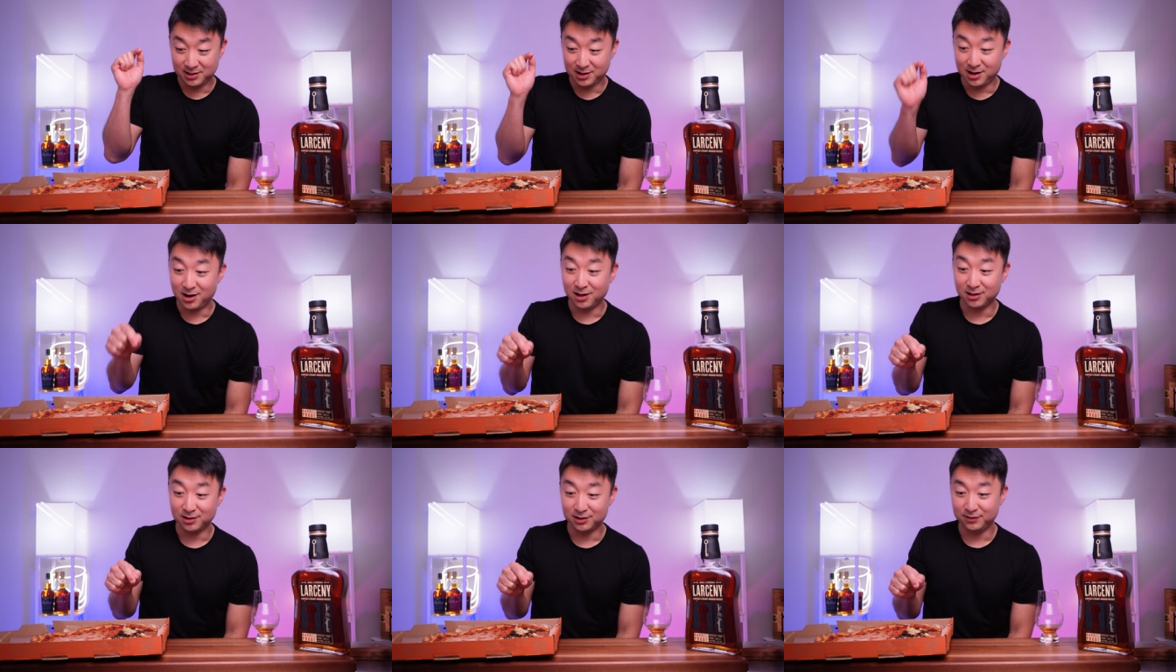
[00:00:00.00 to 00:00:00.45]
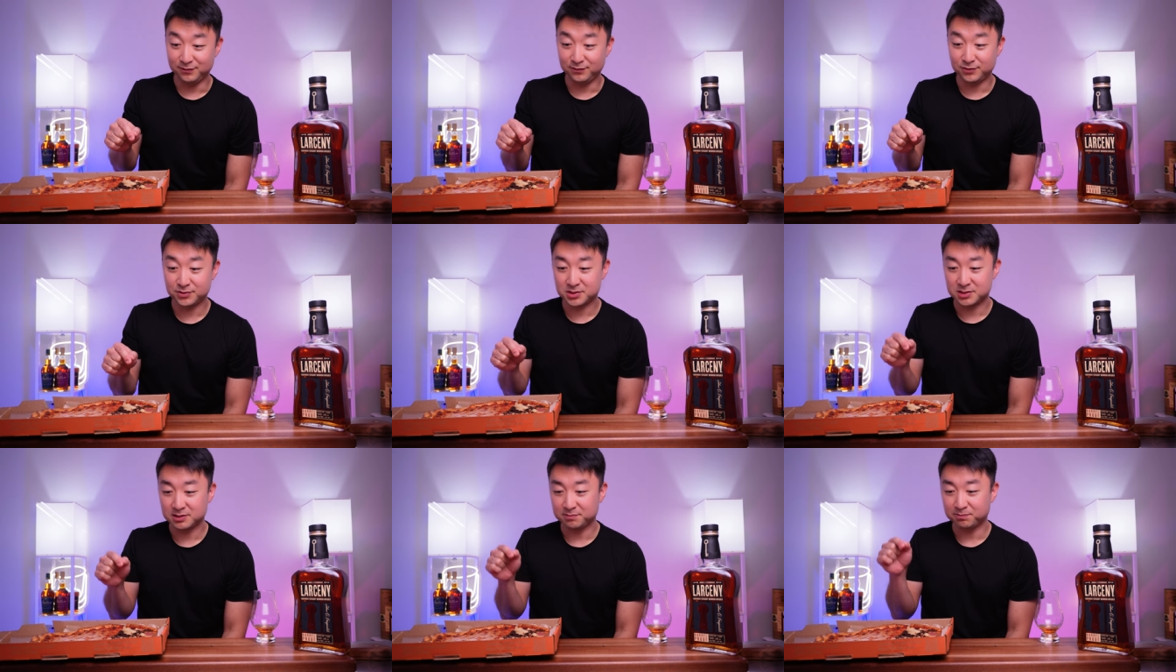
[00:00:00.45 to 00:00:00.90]

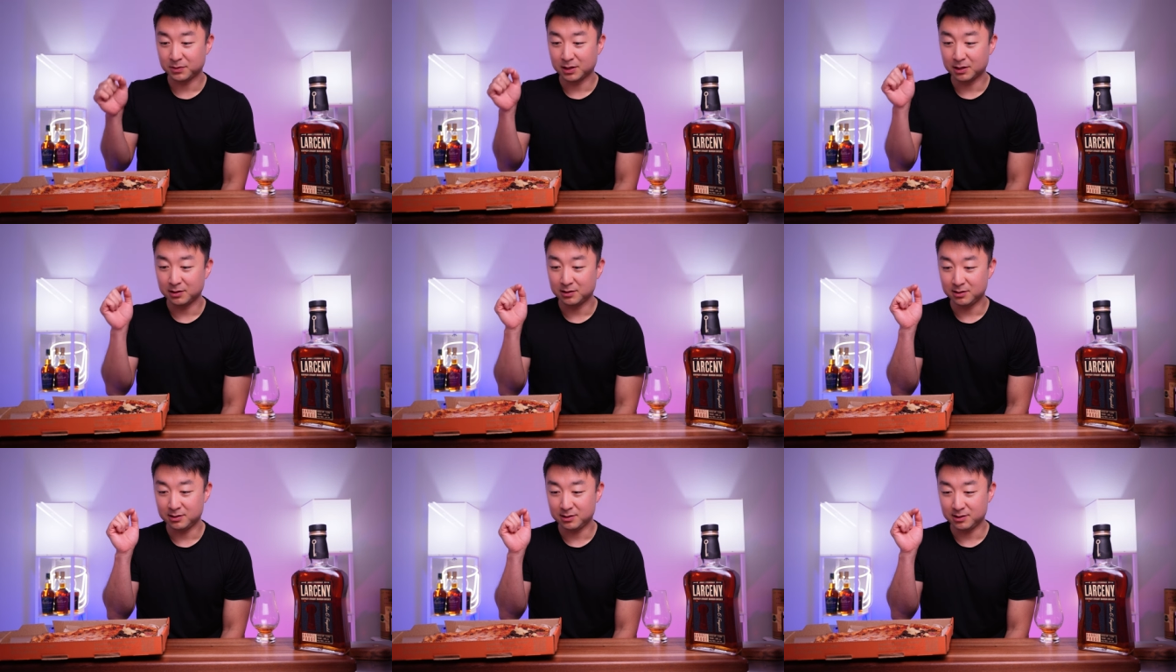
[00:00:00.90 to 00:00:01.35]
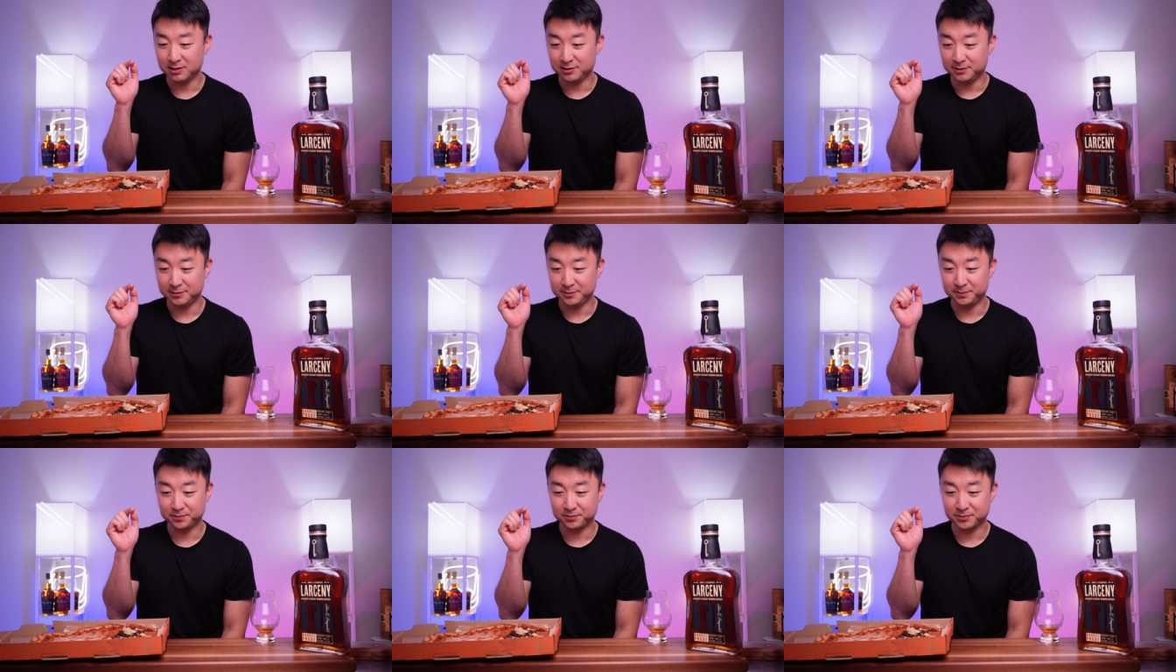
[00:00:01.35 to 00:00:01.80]
olives,
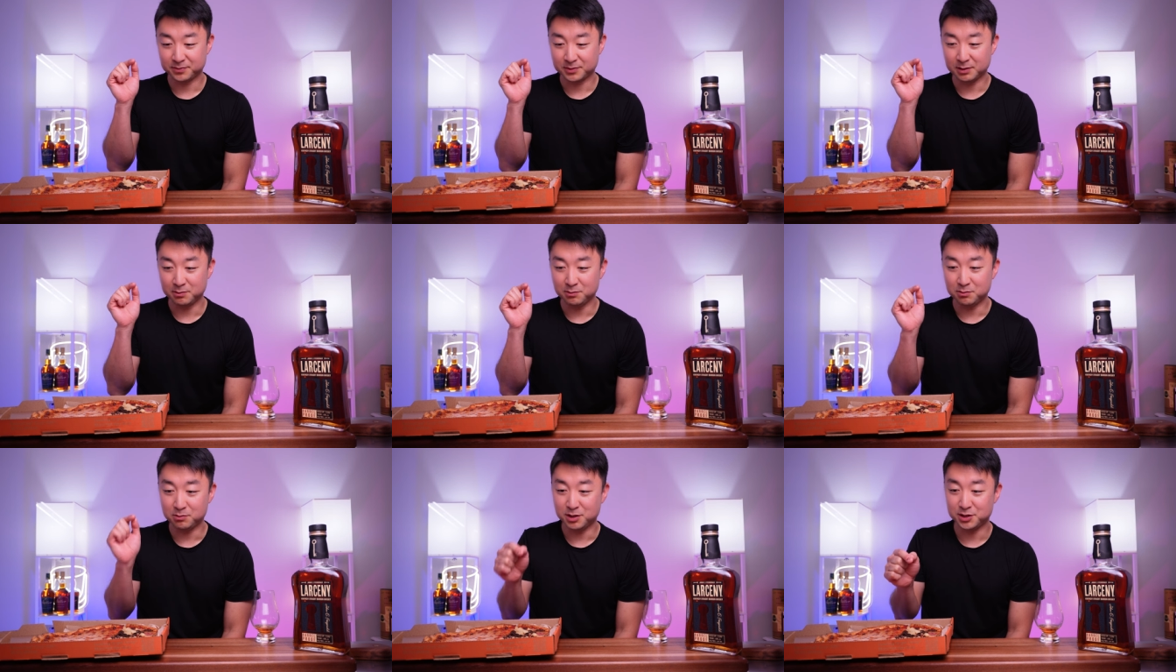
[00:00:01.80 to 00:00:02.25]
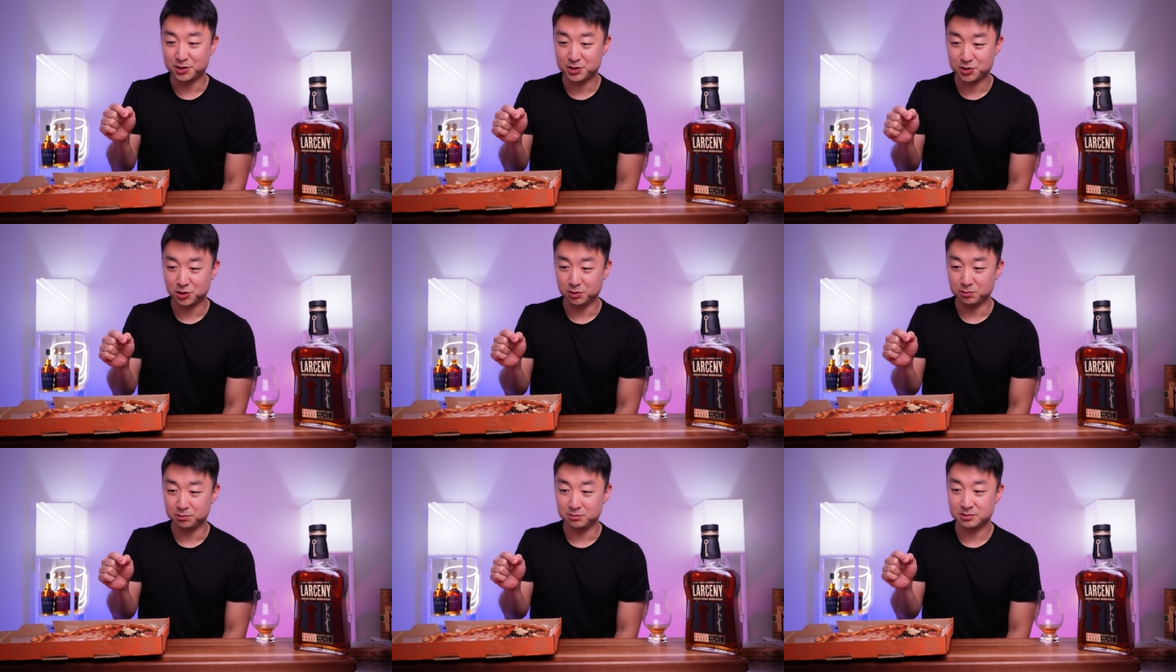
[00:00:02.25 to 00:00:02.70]
uh,
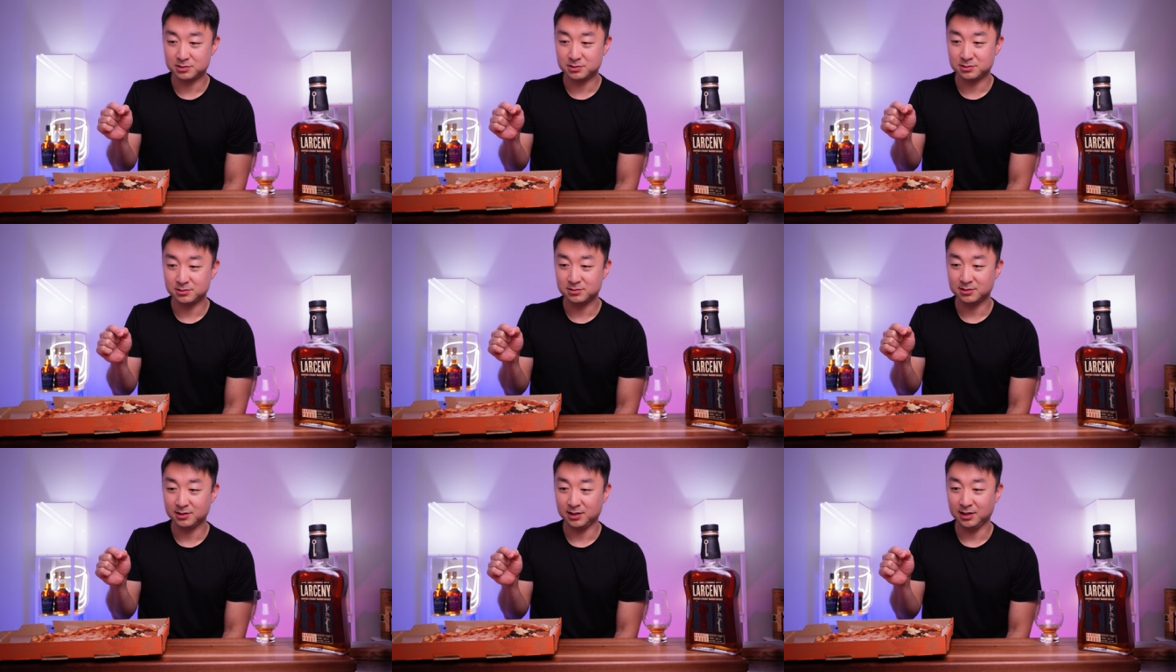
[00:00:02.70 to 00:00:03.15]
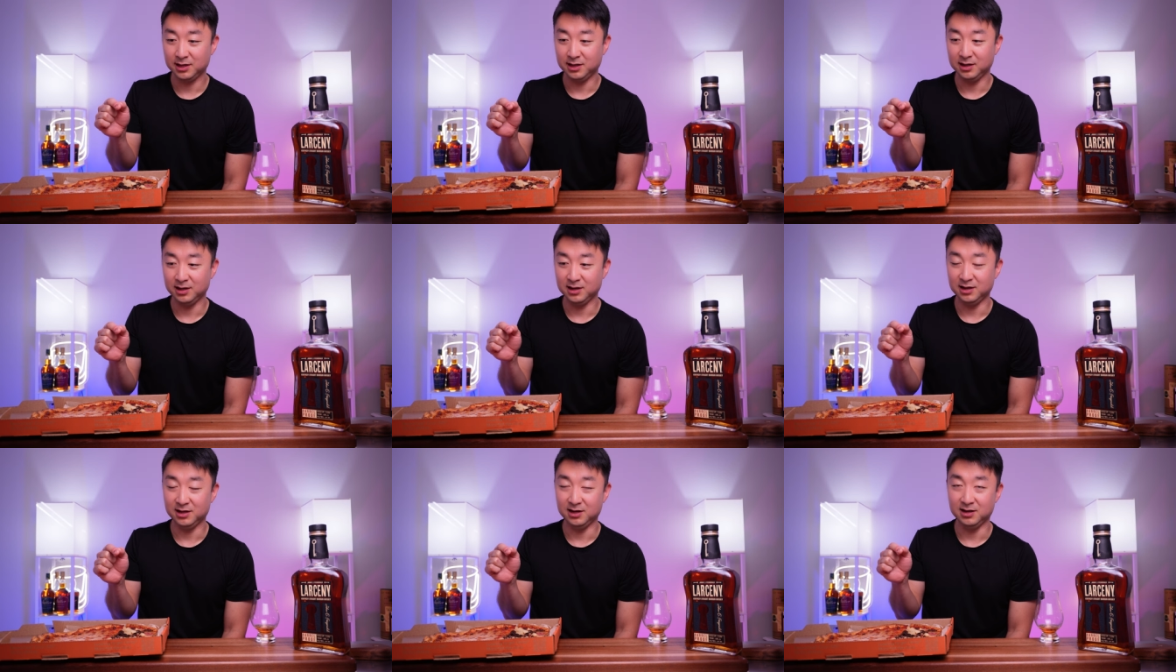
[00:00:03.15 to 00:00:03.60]
mushrooms,
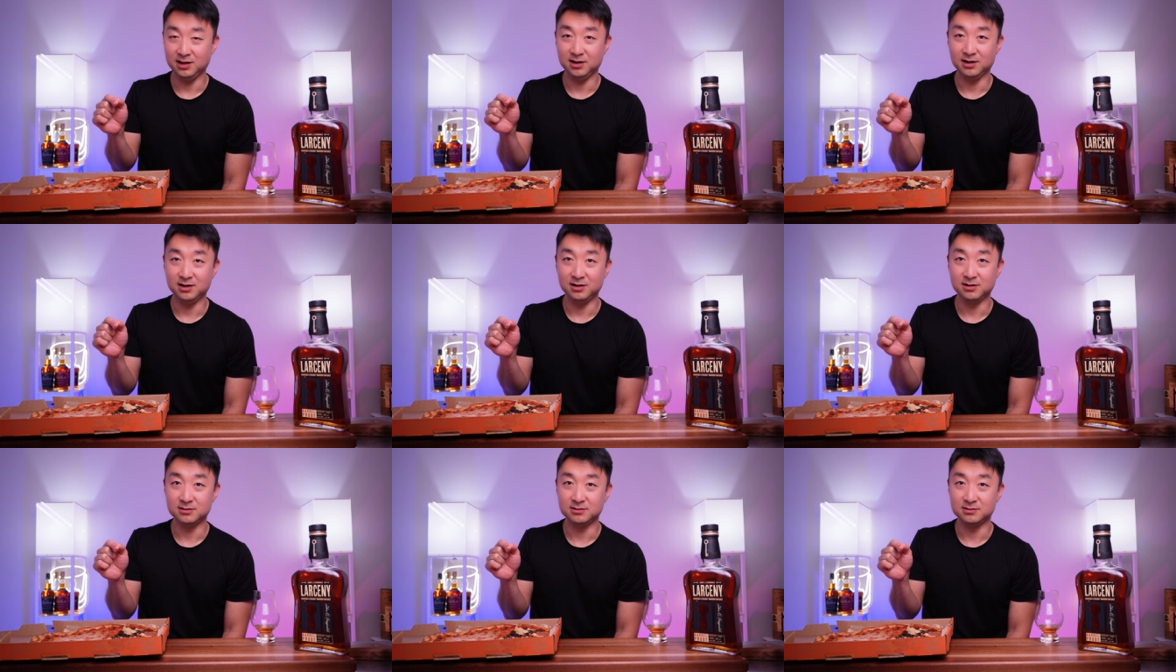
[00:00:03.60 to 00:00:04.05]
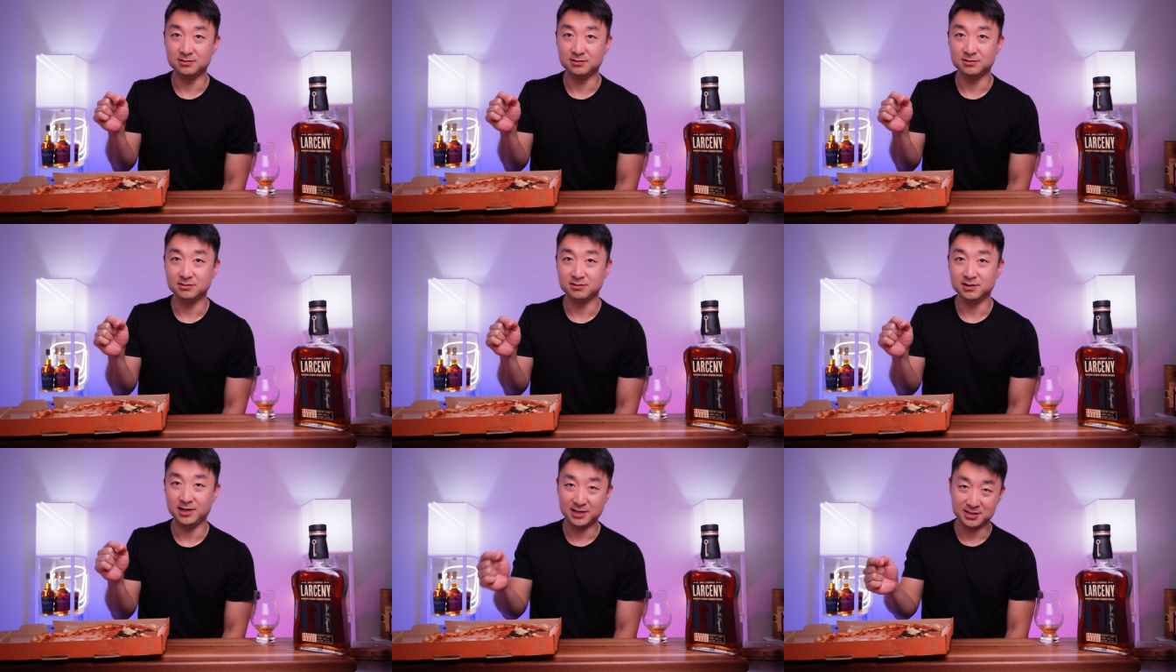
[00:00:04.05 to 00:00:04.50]
and
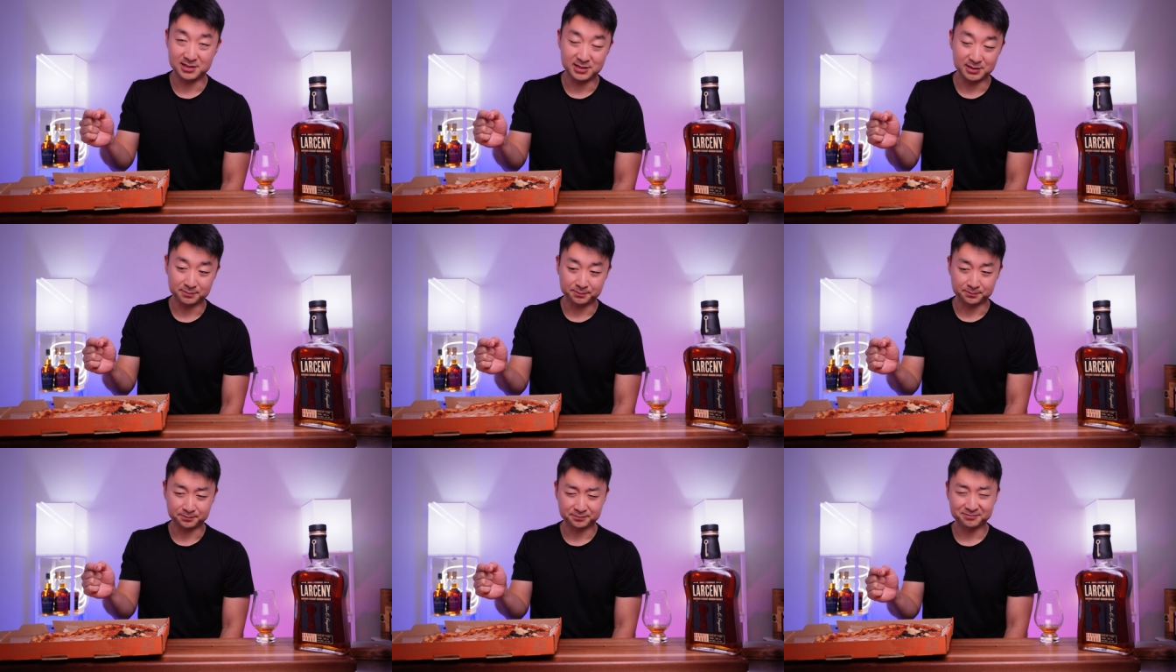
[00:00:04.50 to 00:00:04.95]
that's it.